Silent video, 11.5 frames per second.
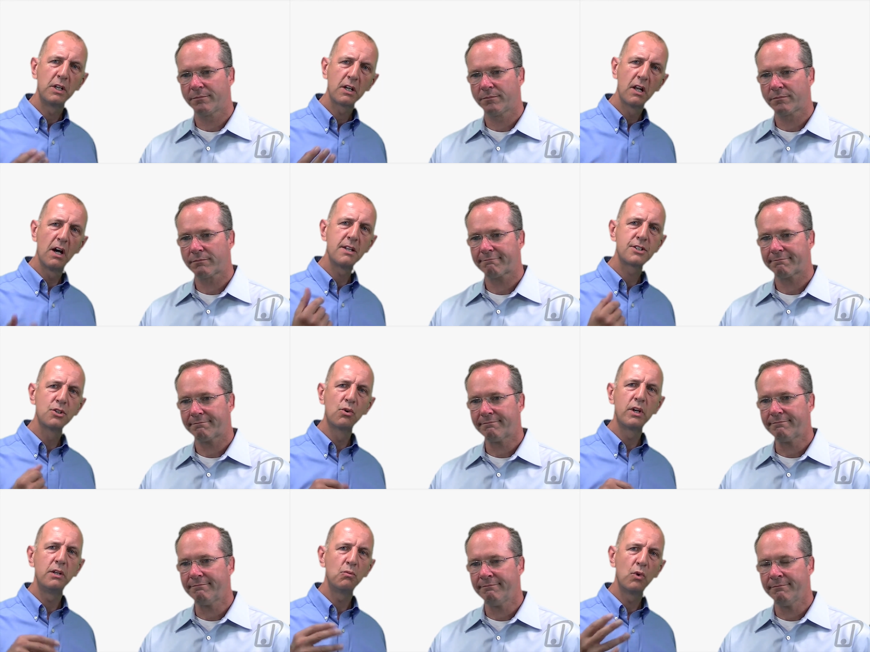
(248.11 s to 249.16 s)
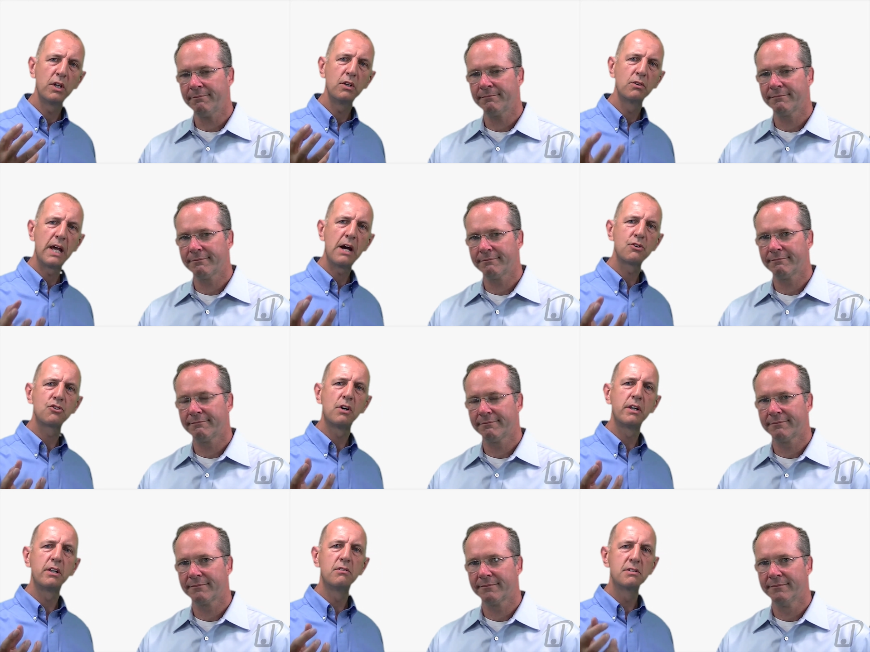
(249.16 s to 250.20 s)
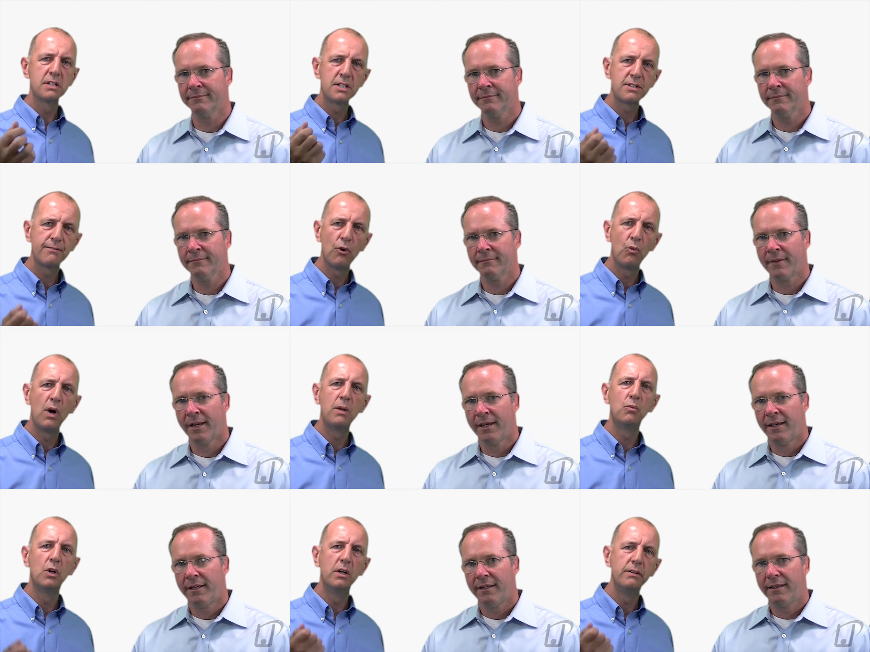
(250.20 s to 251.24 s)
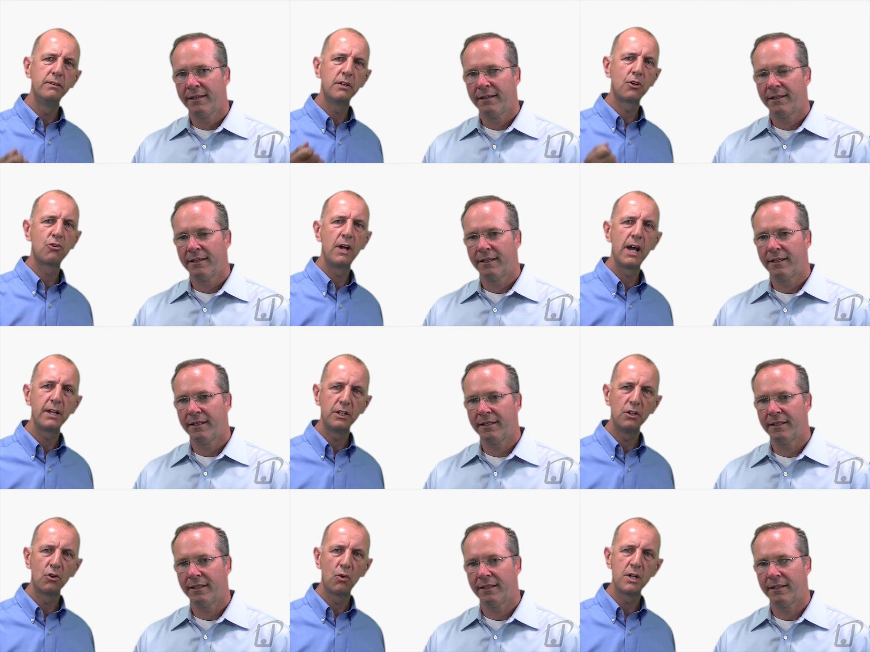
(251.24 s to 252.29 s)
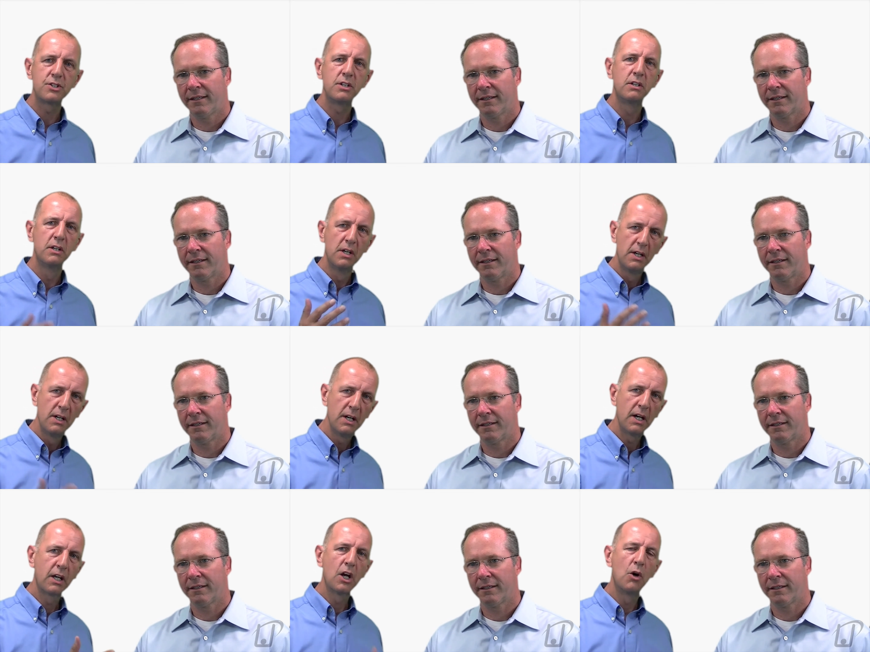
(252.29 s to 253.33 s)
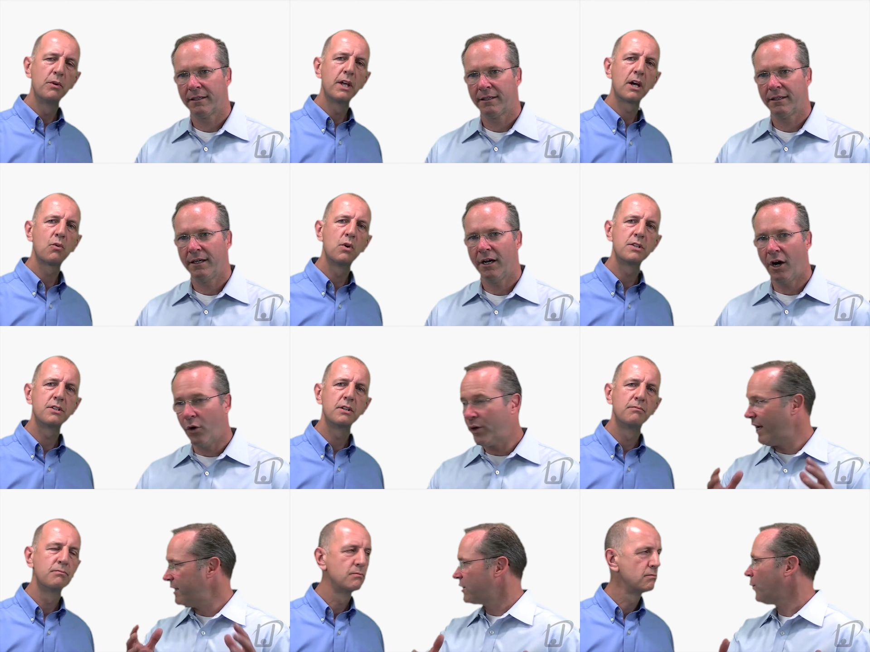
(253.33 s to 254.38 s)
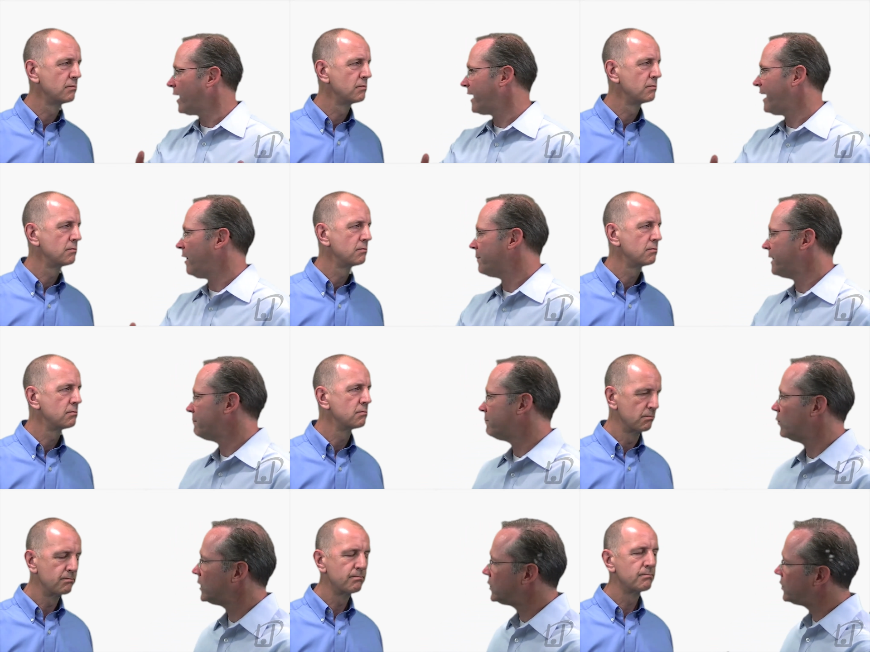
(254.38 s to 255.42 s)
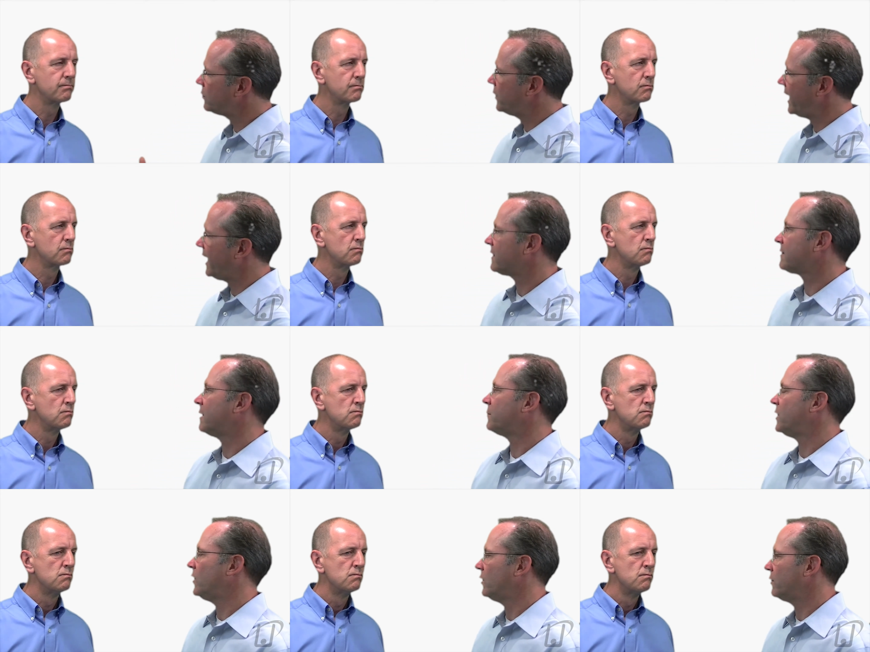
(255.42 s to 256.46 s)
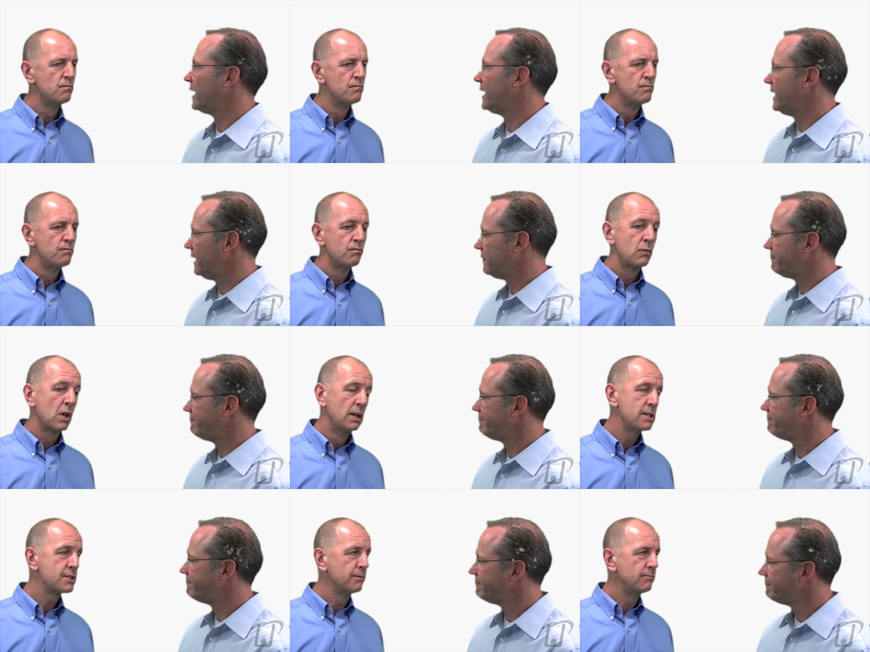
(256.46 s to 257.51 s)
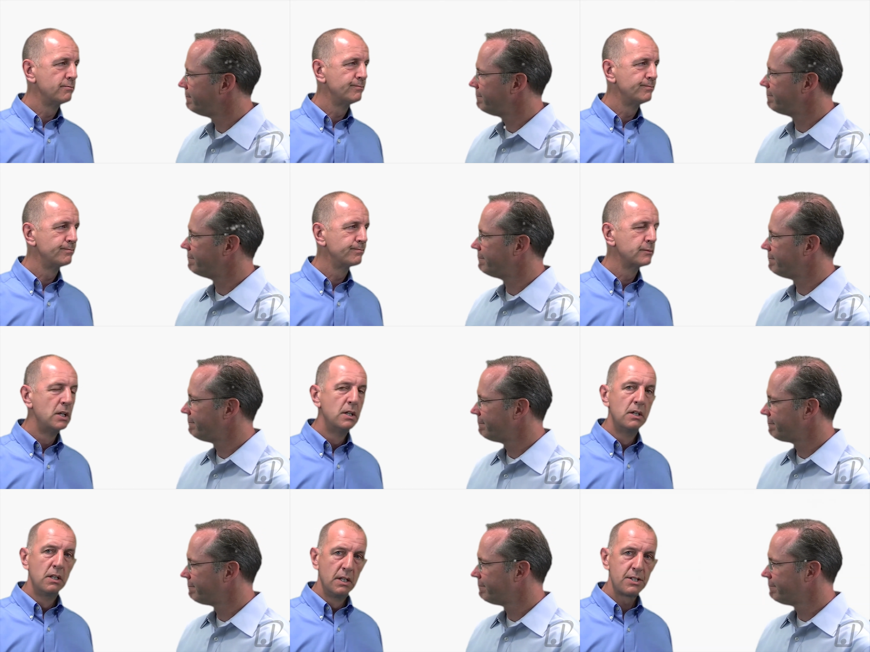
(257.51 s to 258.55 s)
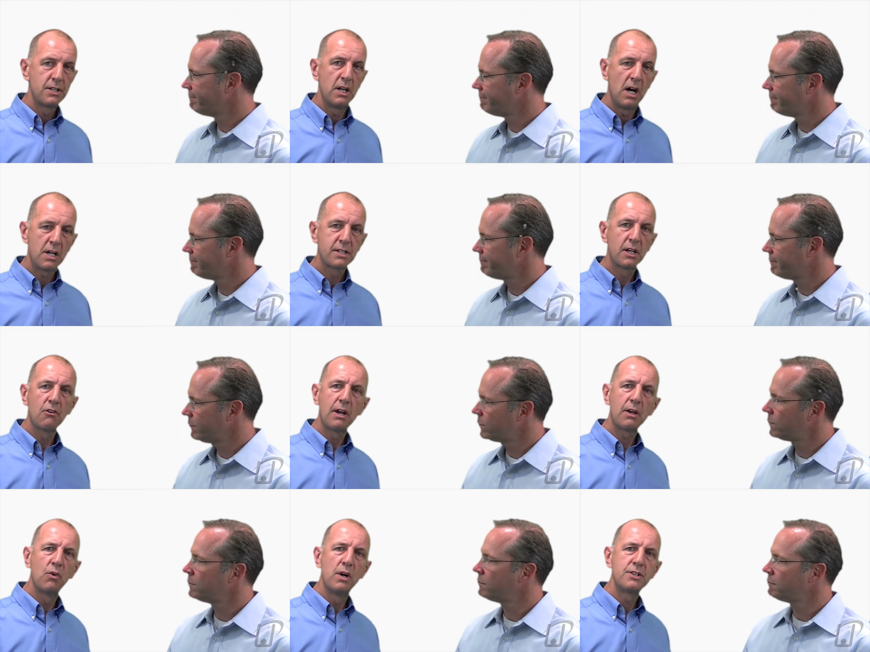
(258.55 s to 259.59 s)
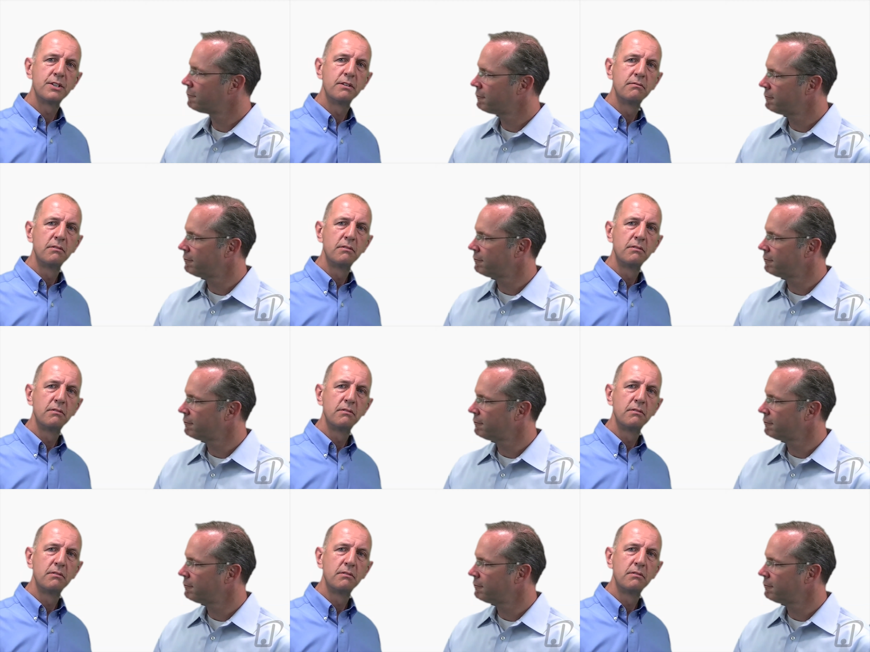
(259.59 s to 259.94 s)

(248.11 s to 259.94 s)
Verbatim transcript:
Speaker 1: When your client's talking, what you're now trying to do is listen for one word, create a new question, and go with that question.
Speaker 2: Okay, so we got to help them. What should we ask them to do right now? Listen. Mm -hmm.
Speaker 1: Listen, ask a great question.